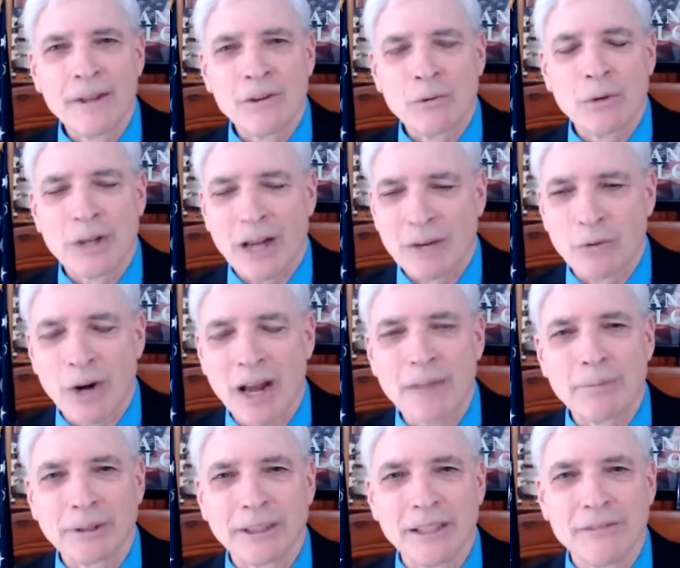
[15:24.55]
what I
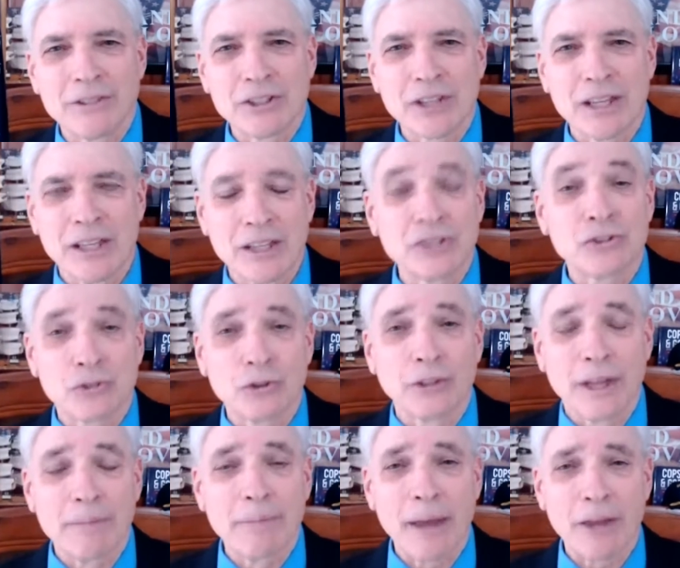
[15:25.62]
believe is
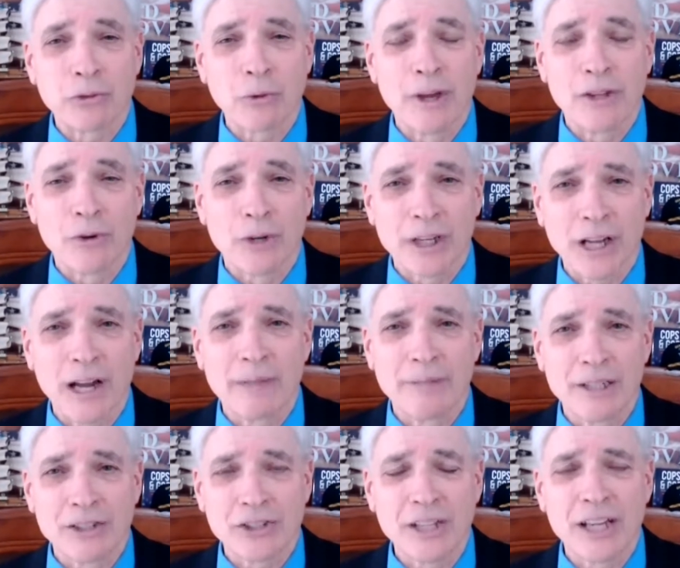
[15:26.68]
truly a pathway to a
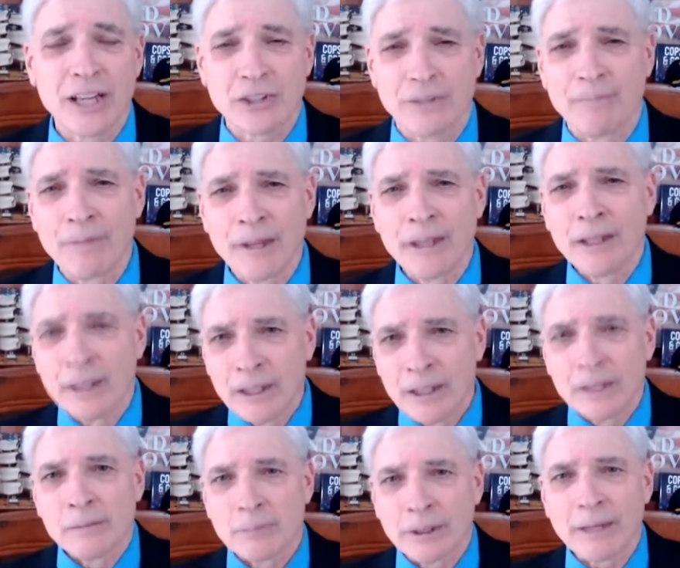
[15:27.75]
communist nation.
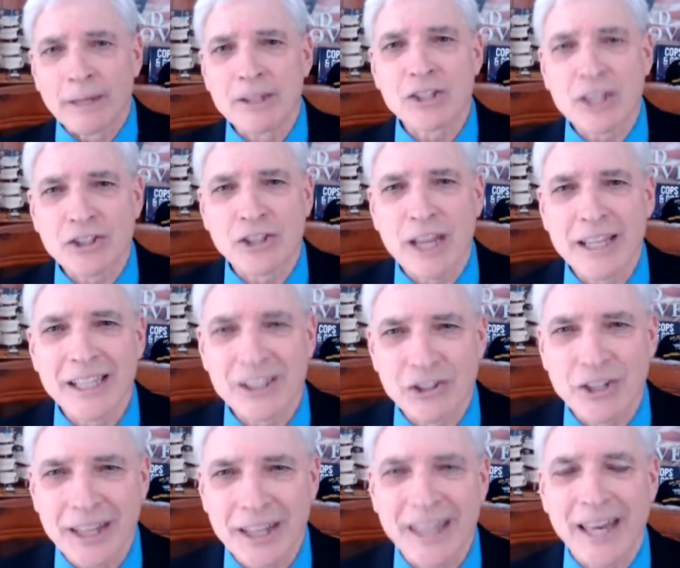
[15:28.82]
But let me just say this
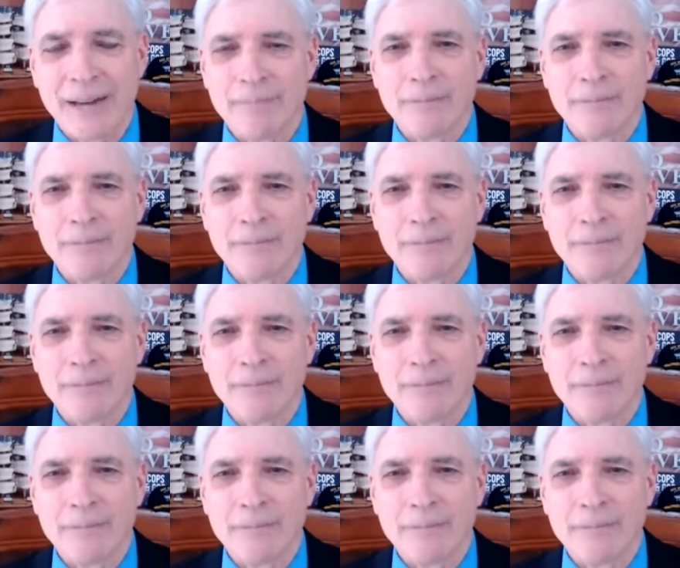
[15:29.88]
to them.